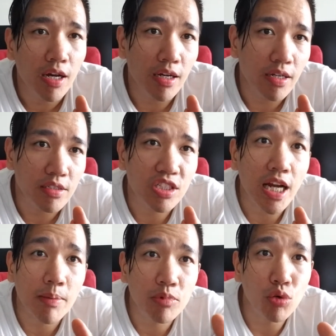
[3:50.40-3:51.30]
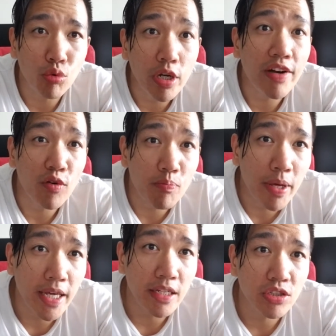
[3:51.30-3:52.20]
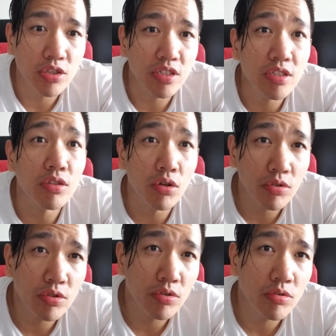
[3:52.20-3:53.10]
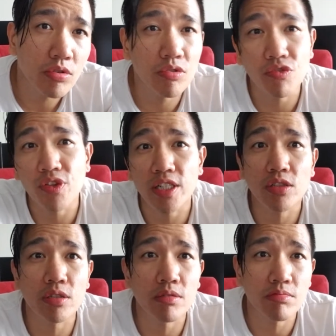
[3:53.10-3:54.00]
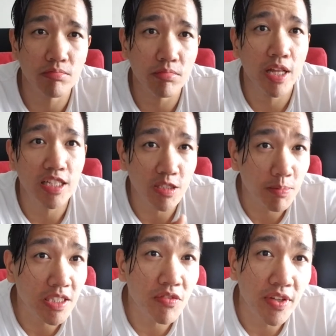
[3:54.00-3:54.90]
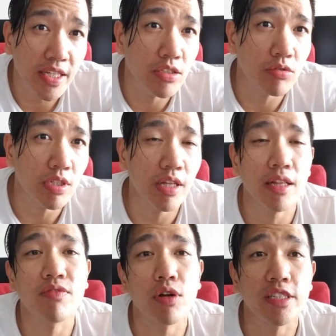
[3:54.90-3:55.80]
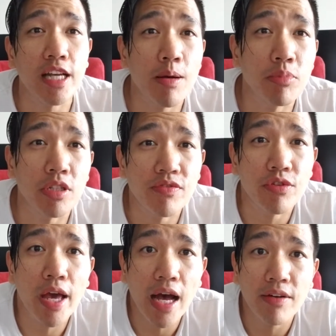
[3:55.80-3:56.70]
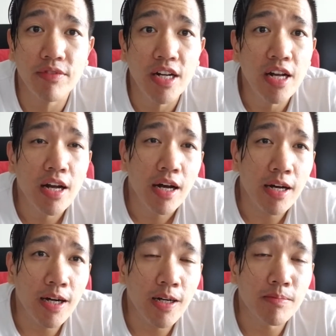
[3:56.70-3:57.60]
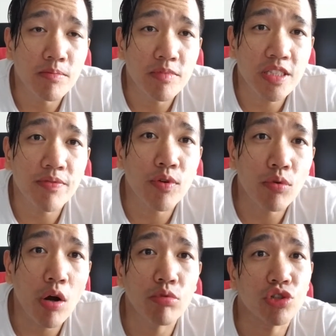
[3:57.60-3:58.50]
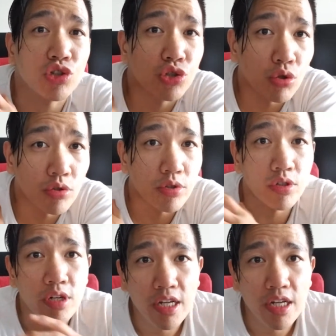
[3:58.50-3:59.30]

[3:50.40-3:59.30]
uh, chapter, whatever page you need to go to to fix that specific injury. Like for example, if you have um, something wrong with your shoulder,